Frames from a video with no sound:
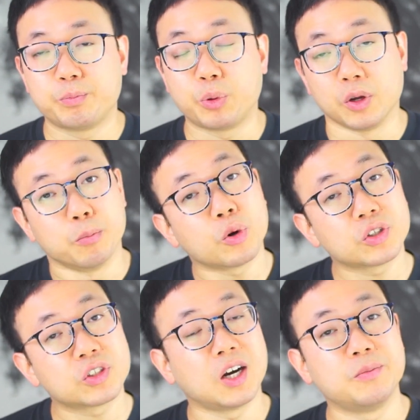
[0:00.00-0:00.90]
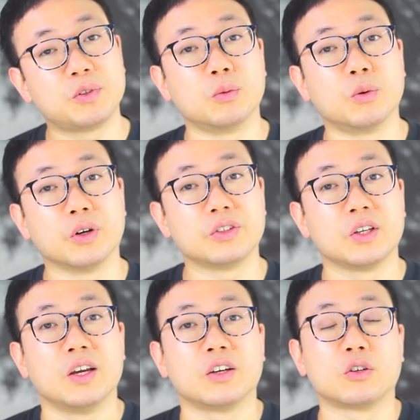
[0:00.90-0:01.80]
put more time towards
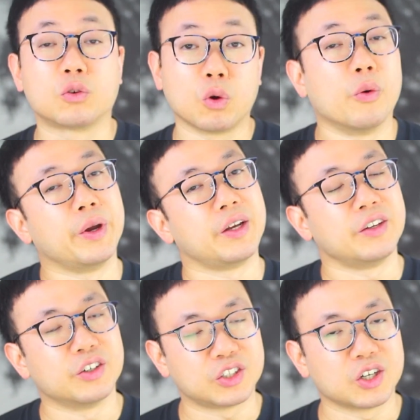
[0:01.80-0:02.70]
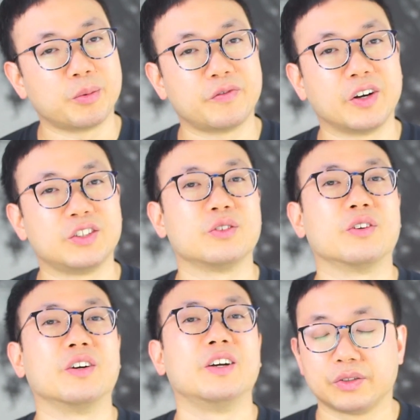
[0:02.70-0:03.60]
growing your Shopify
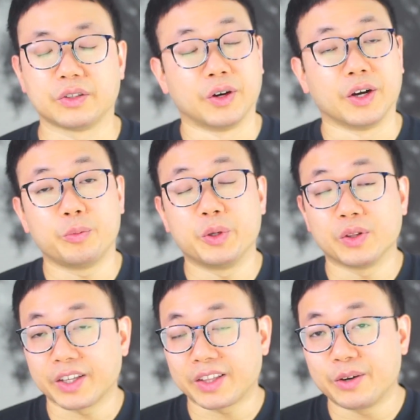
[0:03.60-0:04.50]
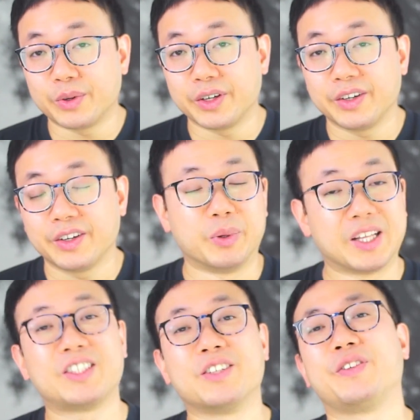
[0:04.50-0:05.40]
store. So I hope you liked that one, but
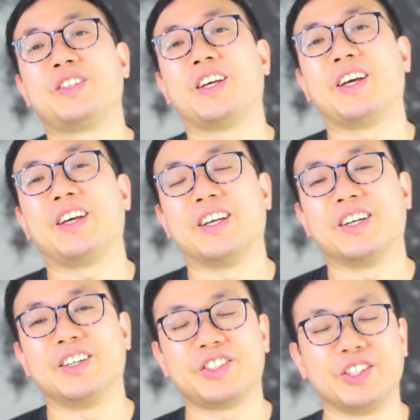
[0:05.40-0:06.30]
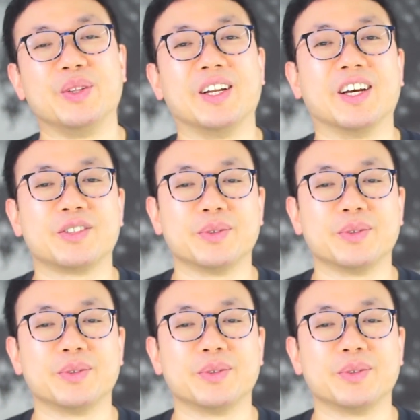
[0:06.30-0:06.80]
that's it for today, and I'll see you in the next